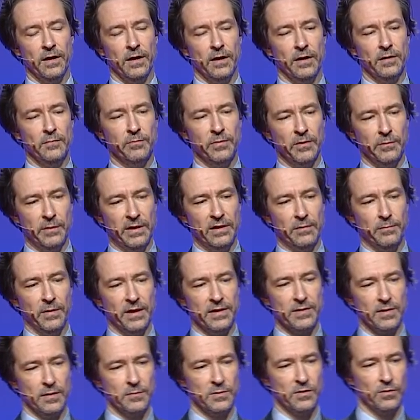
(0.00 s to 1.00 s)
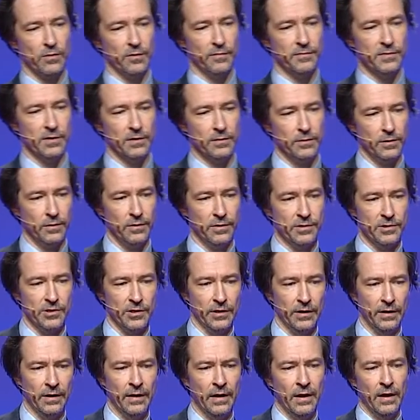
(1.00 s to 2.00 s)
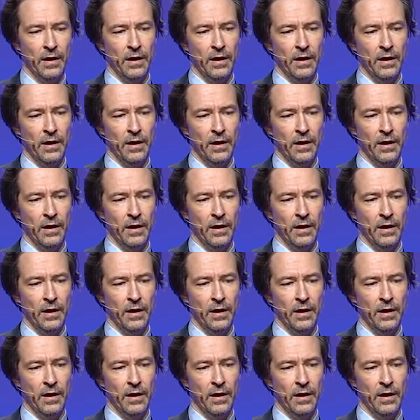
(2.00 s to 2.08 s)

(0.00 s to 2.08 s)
implemented by some sort of technology,